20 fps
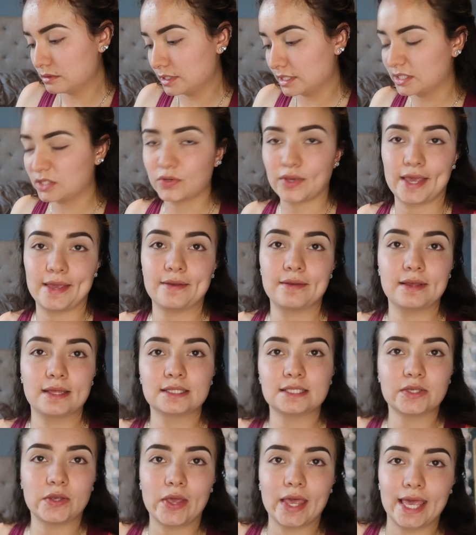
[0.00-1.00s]
It's okay,
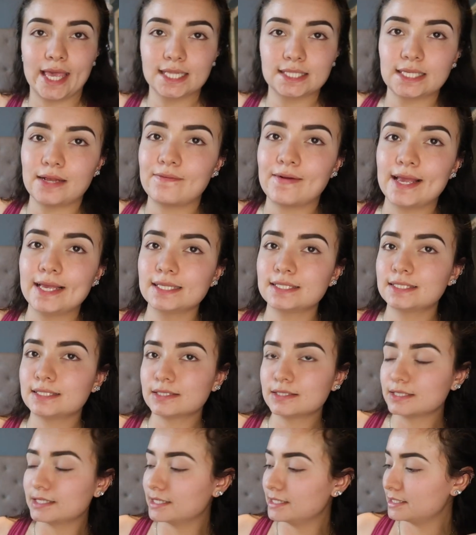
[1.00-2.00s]
it's okay, it's alright, it's
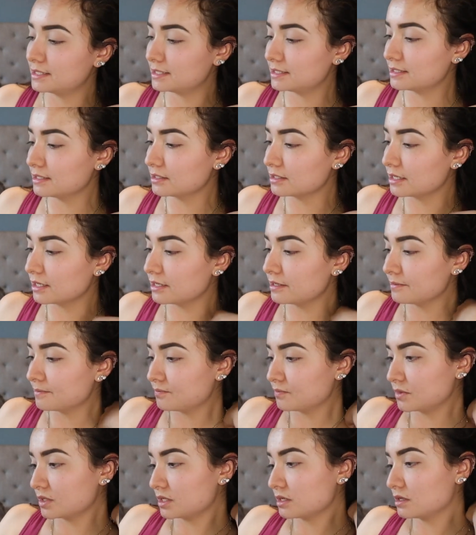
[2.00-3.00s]
still good, it's still good.
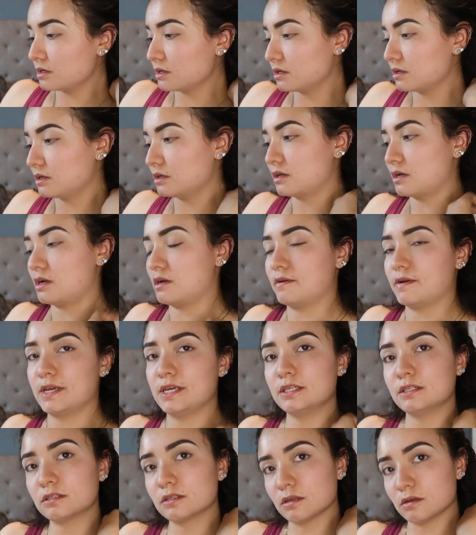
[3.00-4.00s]

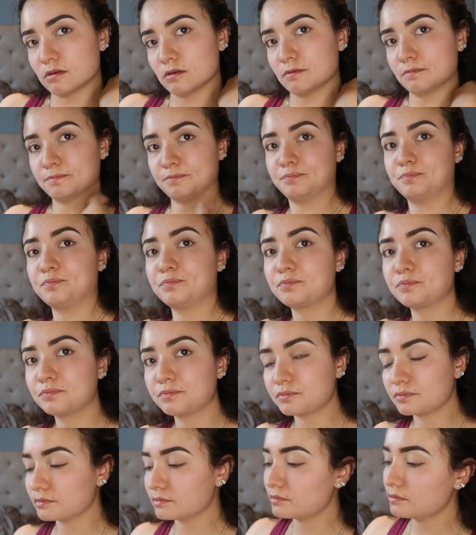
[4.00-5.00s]
Alright, so
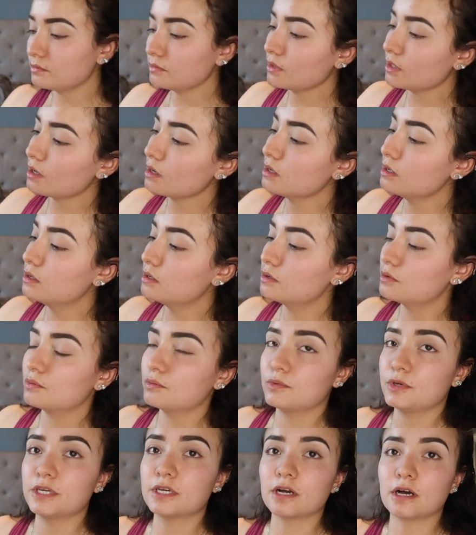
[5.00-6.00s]

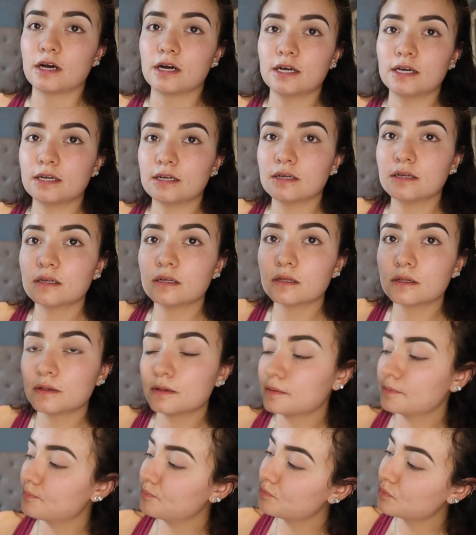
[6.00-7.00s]
we got
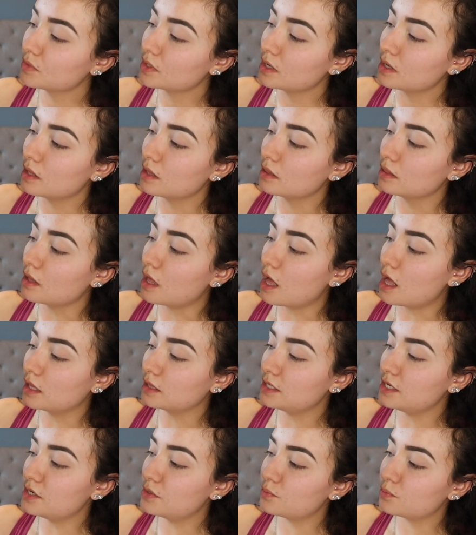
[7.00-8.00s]

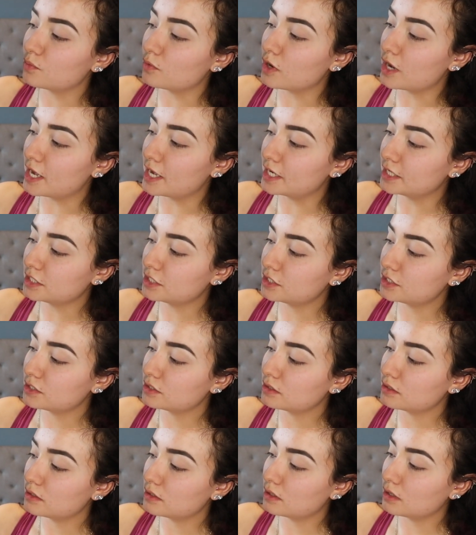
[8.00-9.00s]
Lolly Rush,
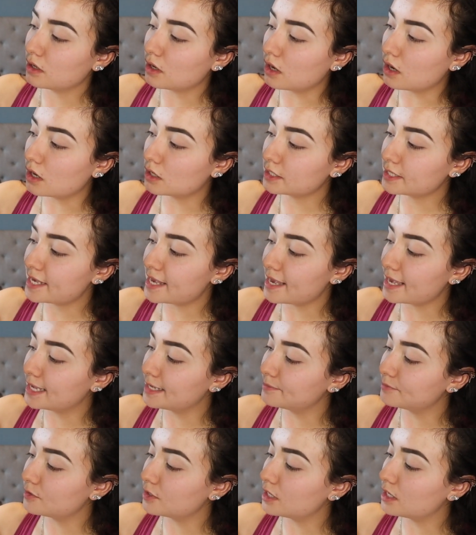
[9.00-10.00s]
On
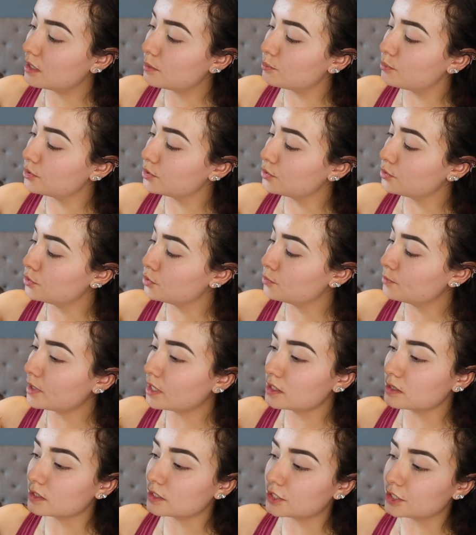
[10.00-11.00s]
Camera, Boom,
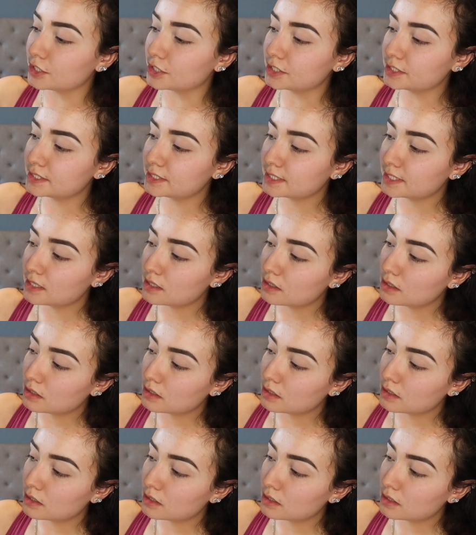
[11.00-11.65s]
Alert,